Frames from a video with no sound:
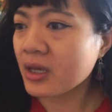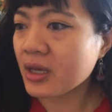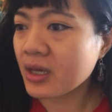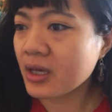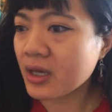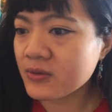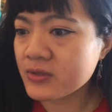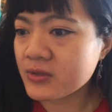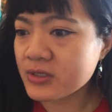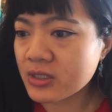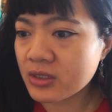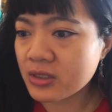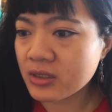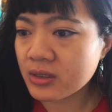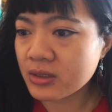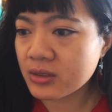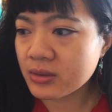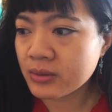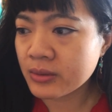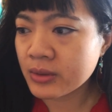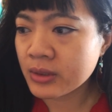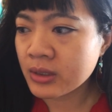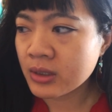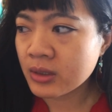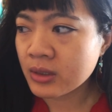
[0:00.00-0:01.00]
I was
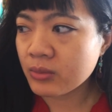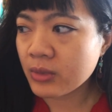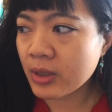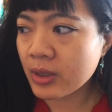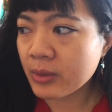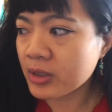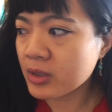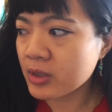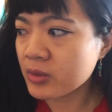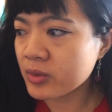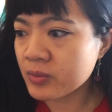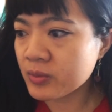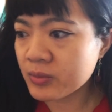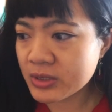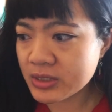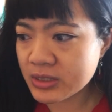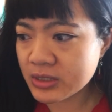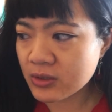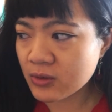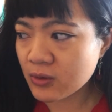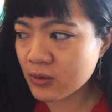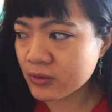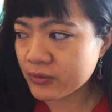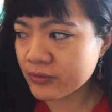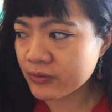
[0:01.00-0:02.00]
gonna I'm going to be
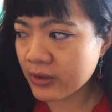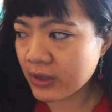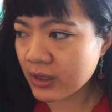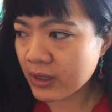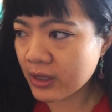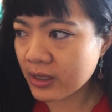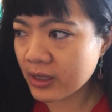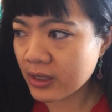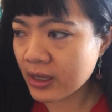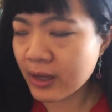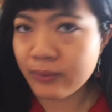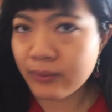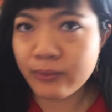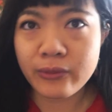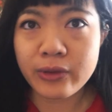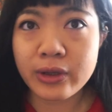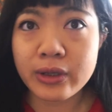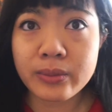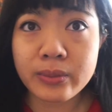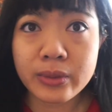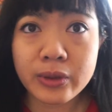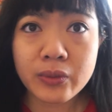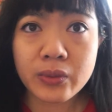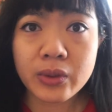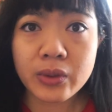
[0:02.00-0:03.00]
busy all day. I'm going
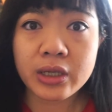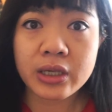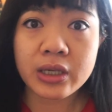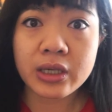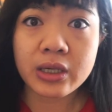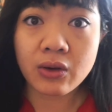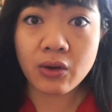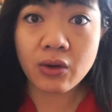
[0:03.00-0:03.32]
to be working